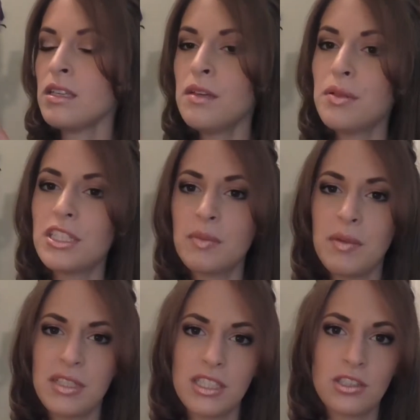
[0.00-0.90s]
And plus me
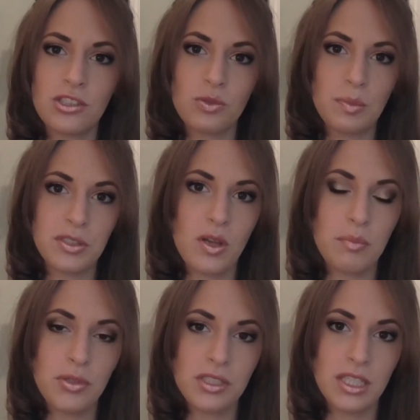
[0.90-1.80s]
and my sister
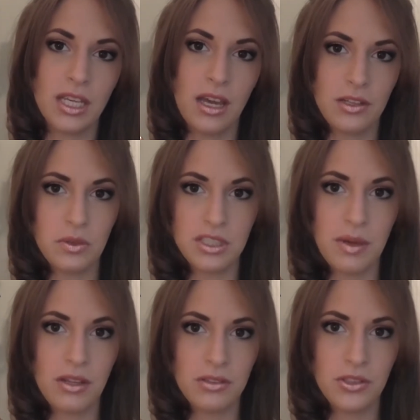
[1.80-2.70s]
swap books, and the other one's
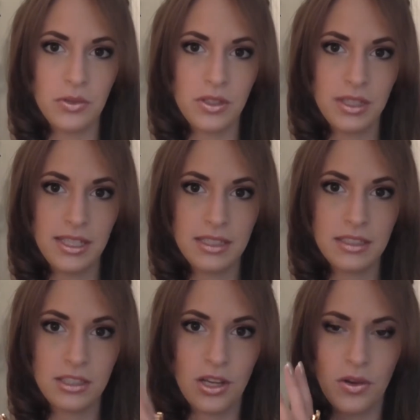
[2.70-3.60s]
about New
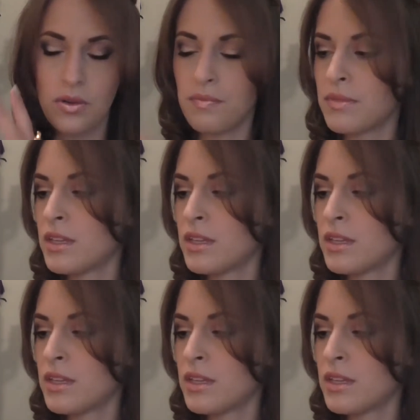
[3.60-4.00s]
Orleans, so.